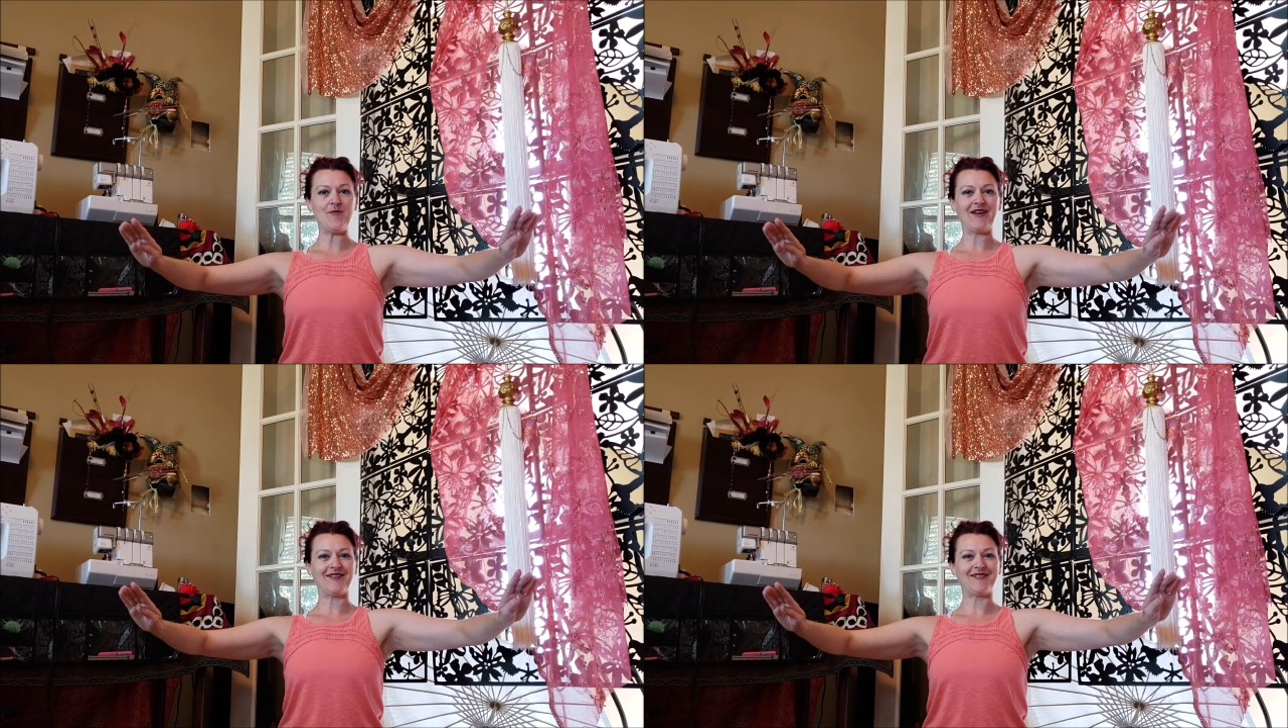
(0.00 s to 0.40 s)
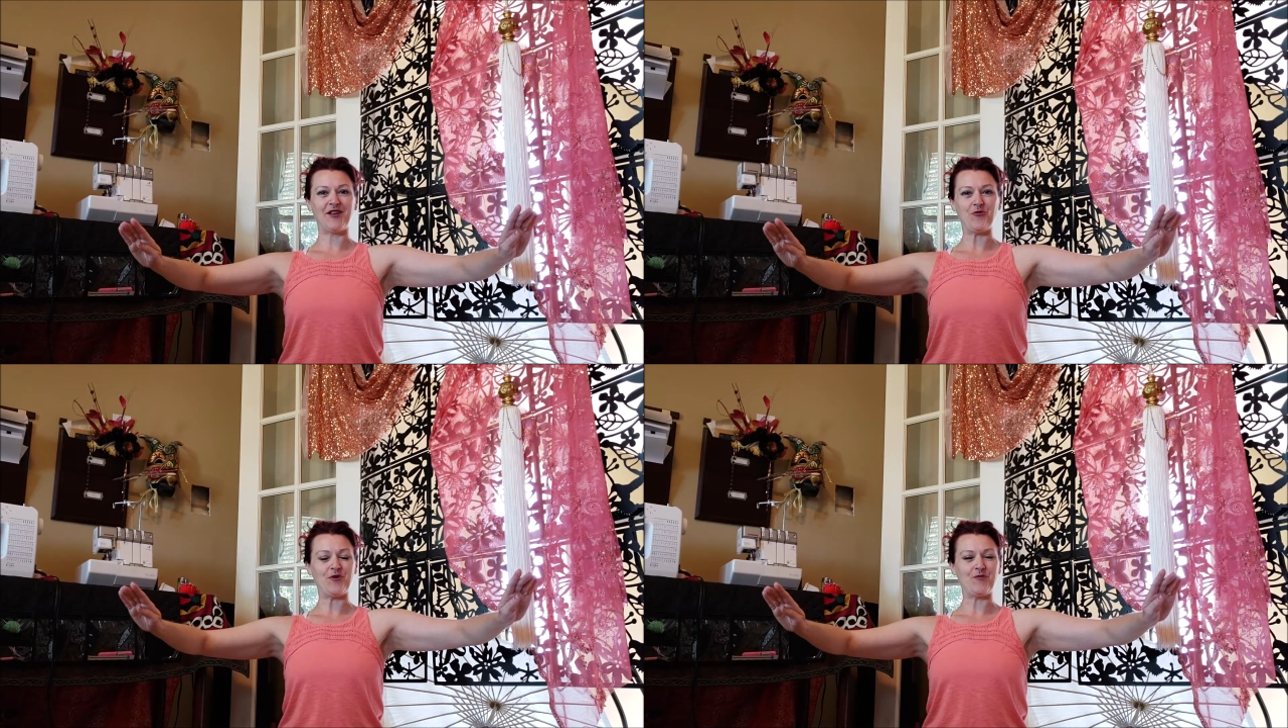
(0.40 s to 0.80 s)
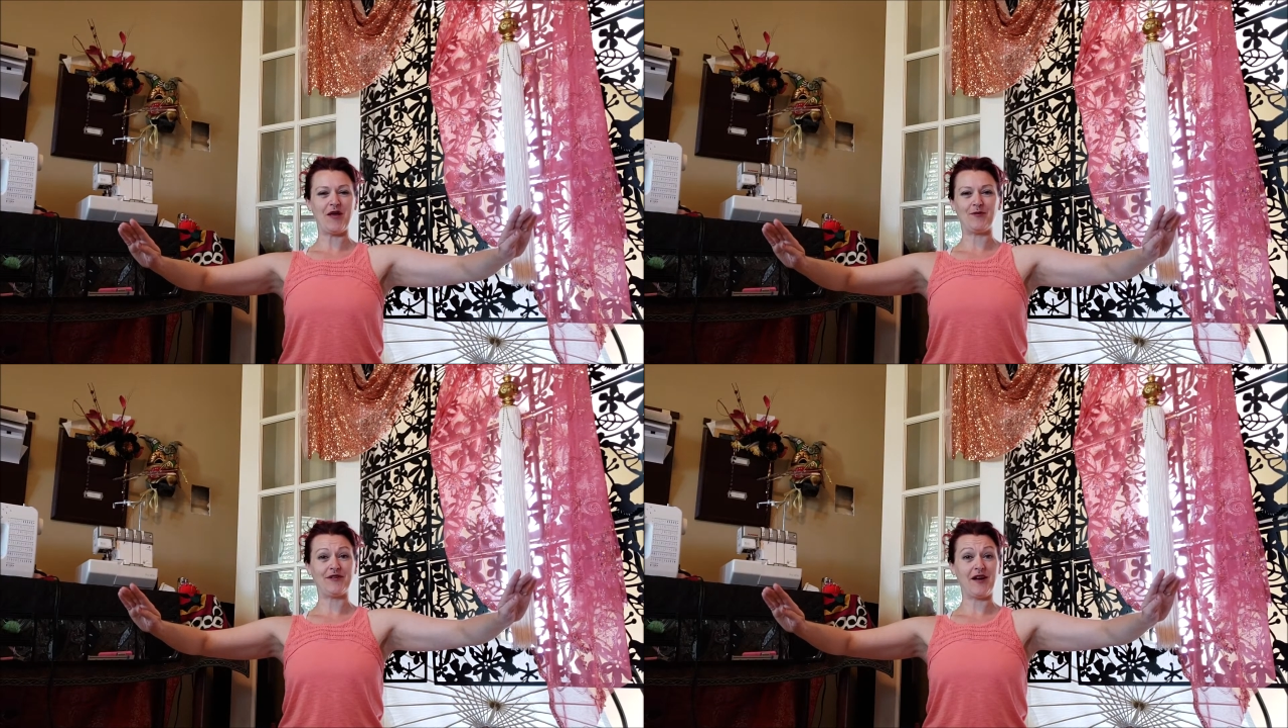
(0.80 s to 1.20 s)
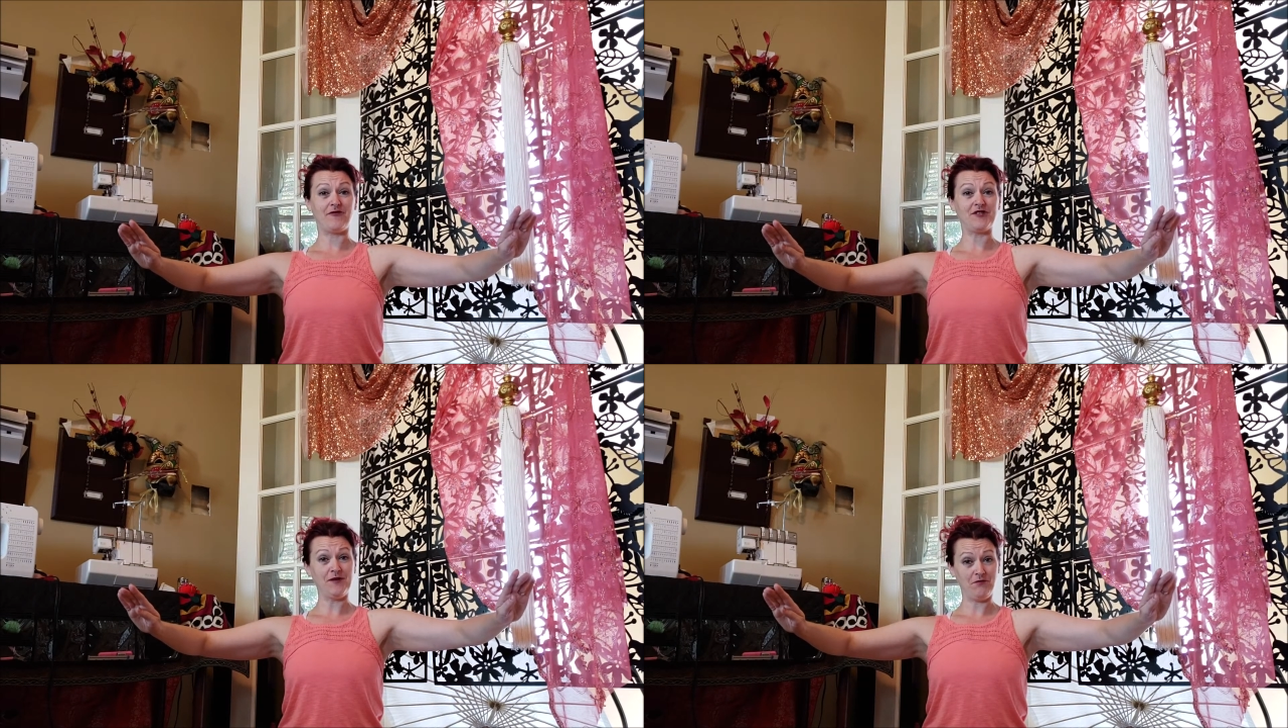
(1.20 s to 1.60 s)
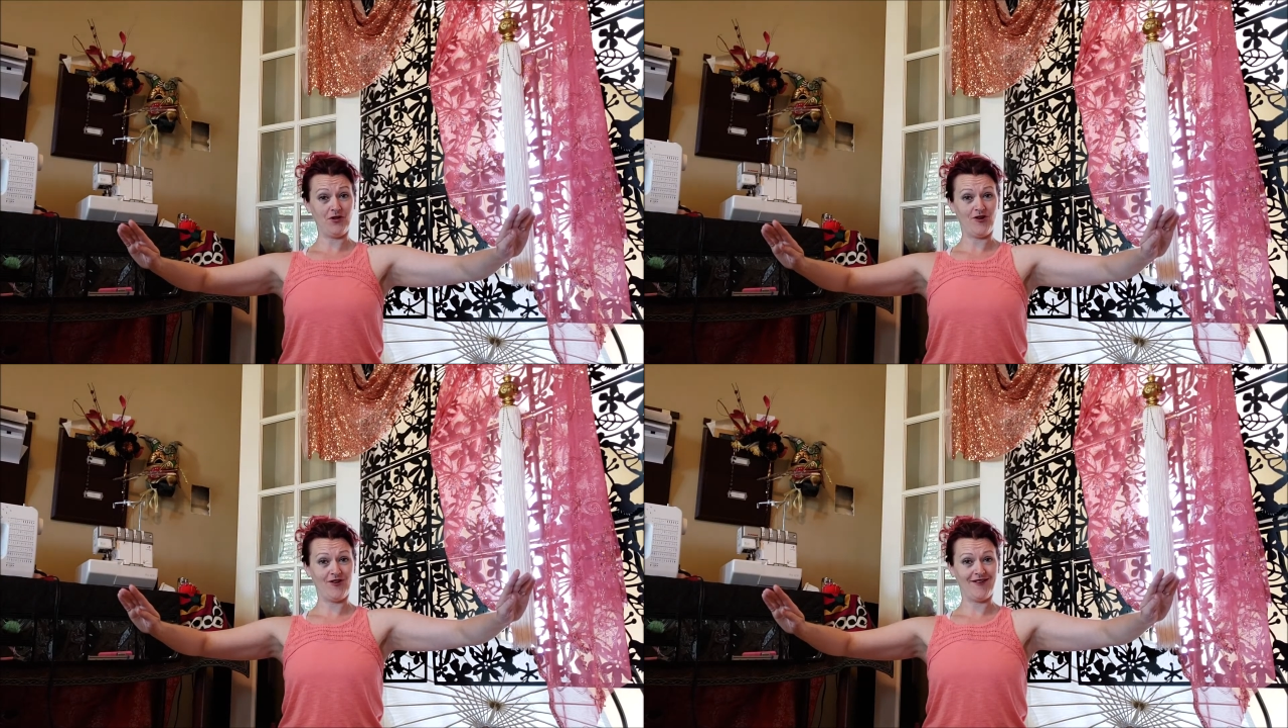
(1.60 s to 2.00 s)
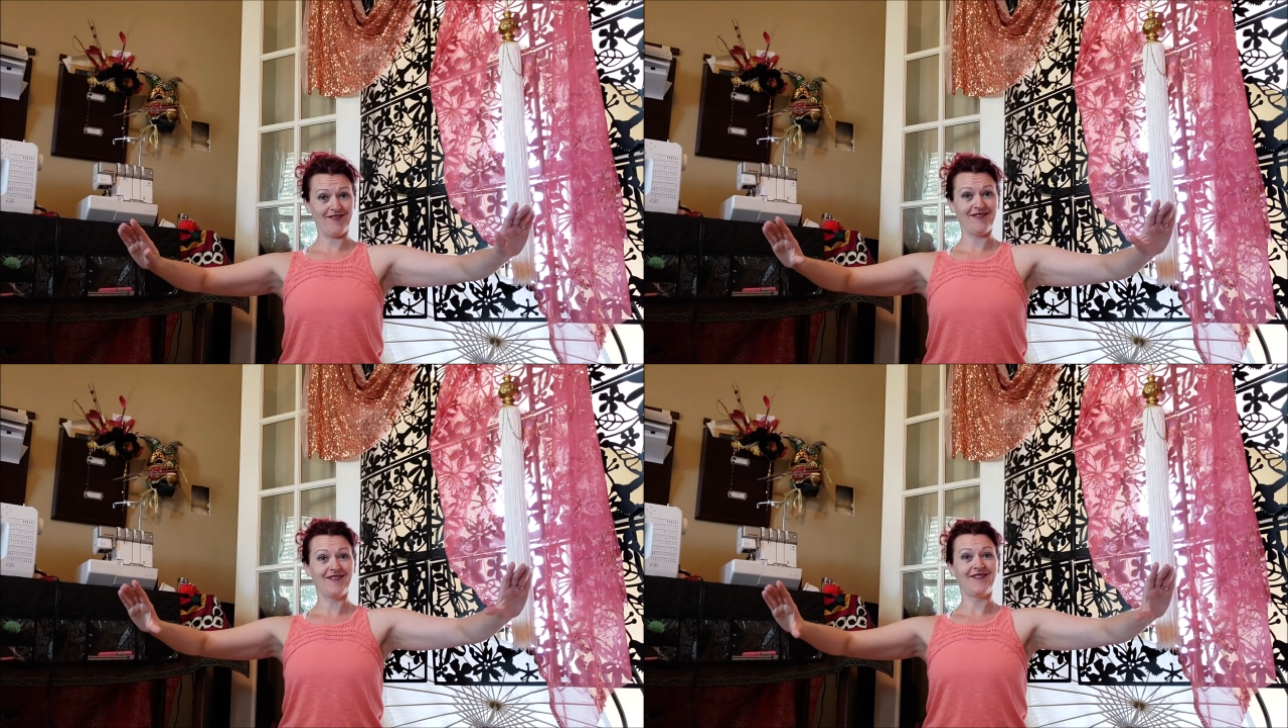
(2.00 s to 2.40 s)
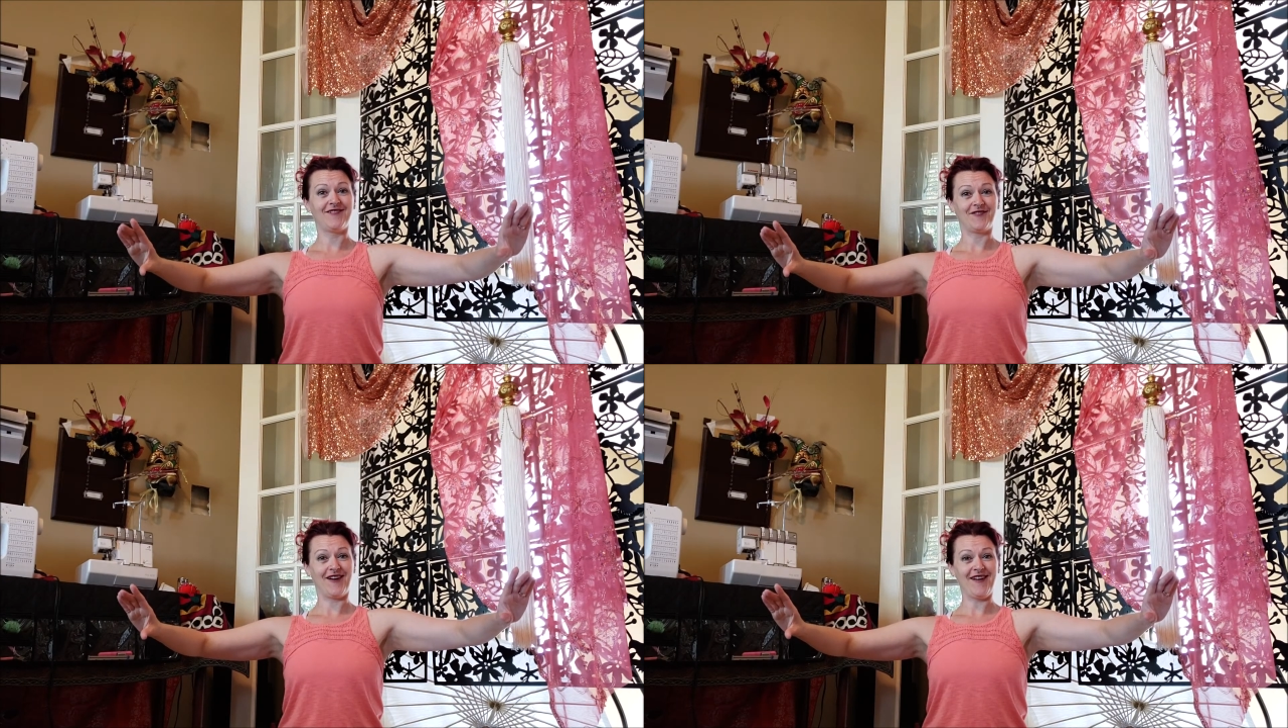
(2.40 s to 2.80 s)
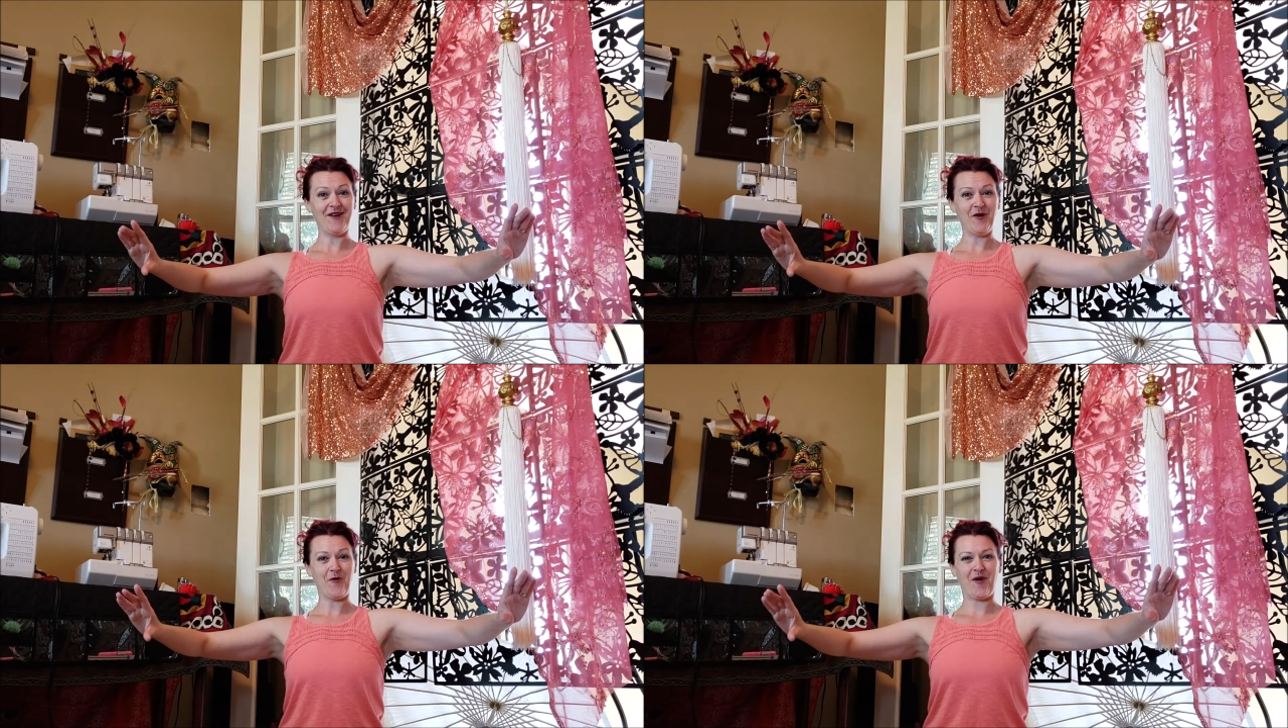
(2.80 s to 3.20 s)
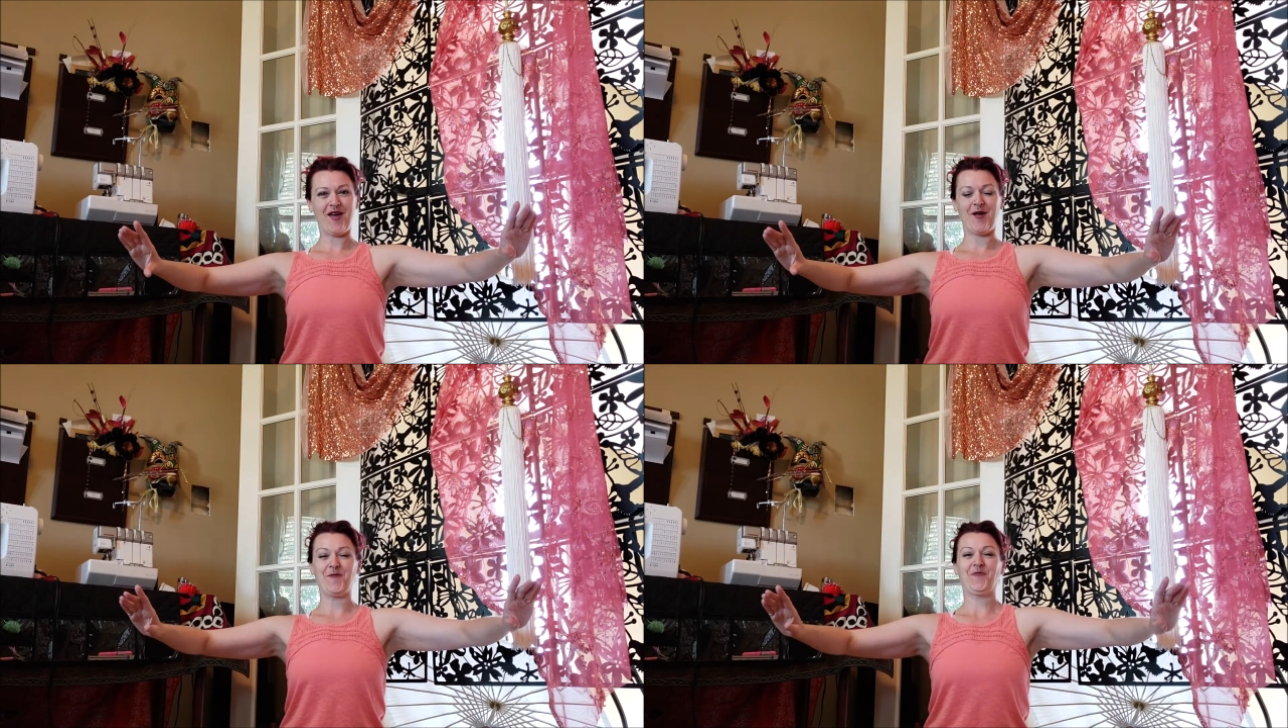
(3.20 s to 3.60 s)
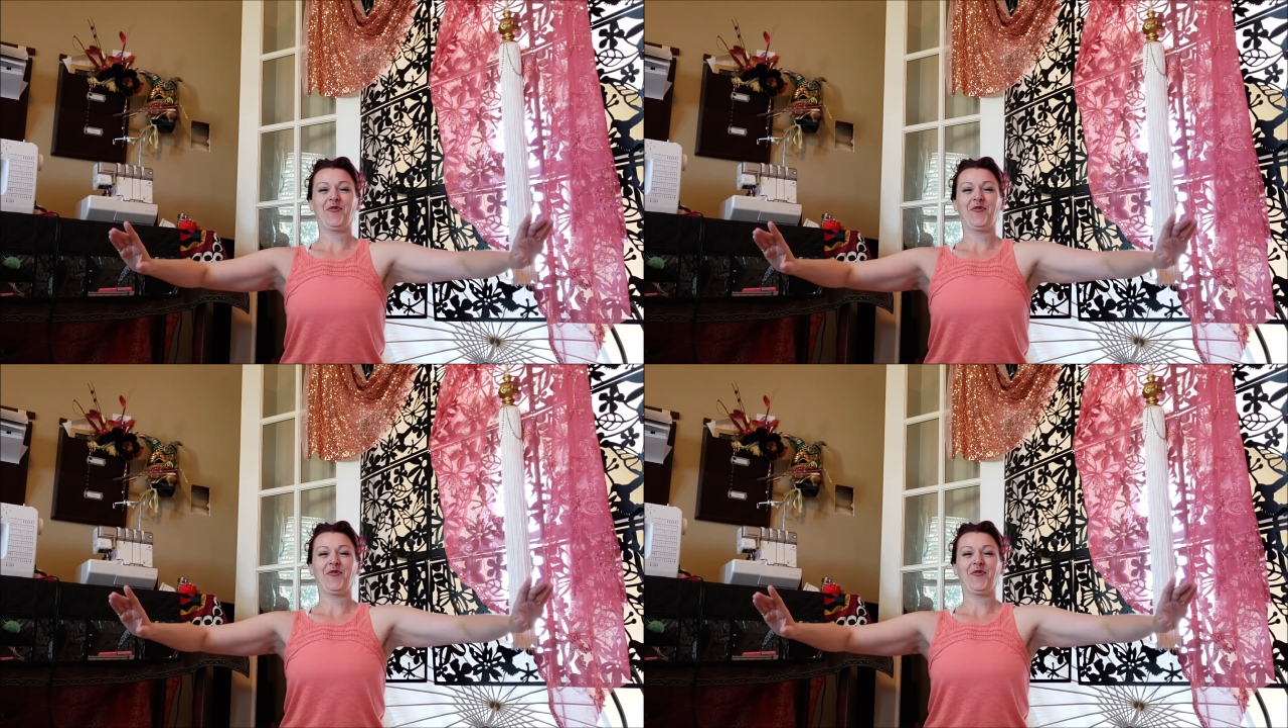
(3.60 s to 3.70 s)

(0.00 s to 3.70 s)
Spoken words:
because then you wouldn't be able to have your symbol on, right? Okay.